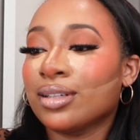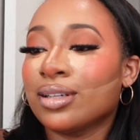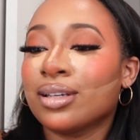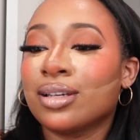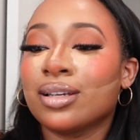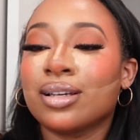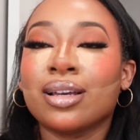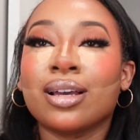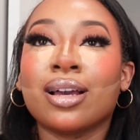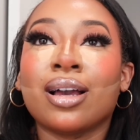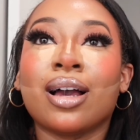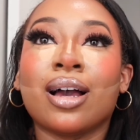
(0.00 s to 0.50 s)

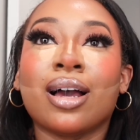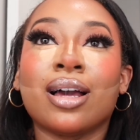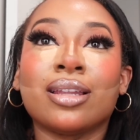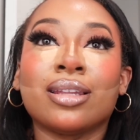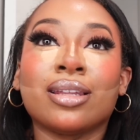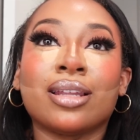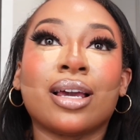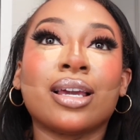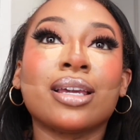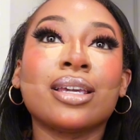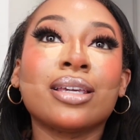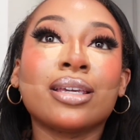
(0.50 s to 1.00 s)
I
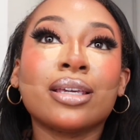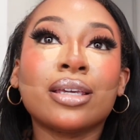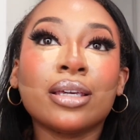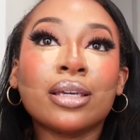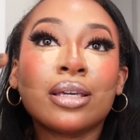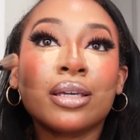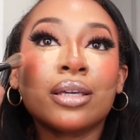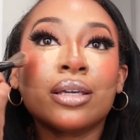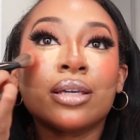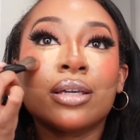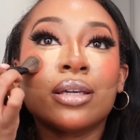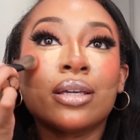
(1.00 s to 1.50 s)
like
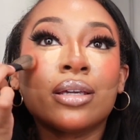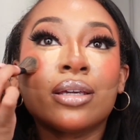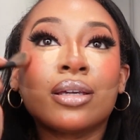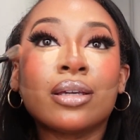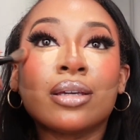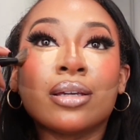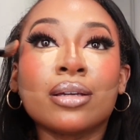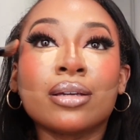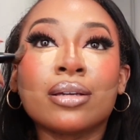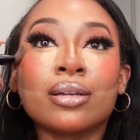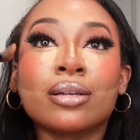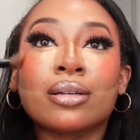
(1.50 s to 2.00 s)

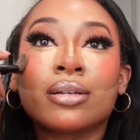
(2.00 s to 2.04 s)
it.